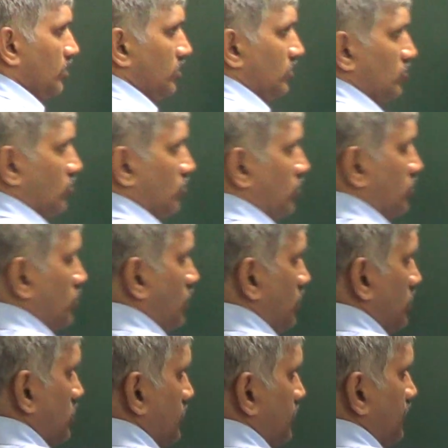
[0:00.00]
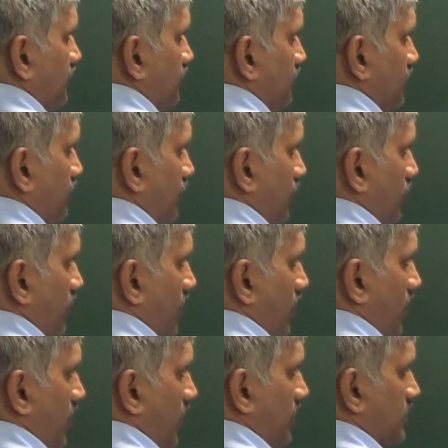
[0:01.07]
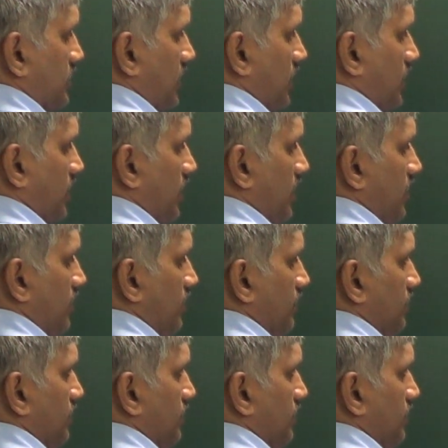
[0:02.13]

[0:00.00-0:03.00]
So this is a circle.